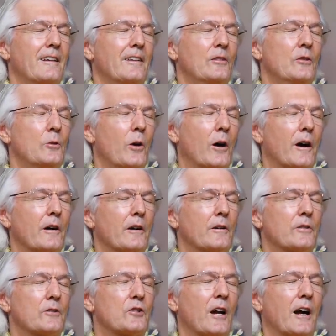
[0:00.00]
you are
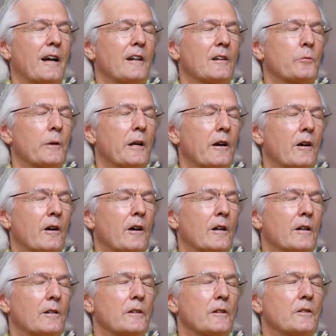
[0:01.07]
her child. We are
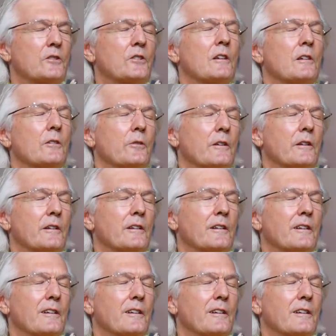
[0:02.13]
all her children.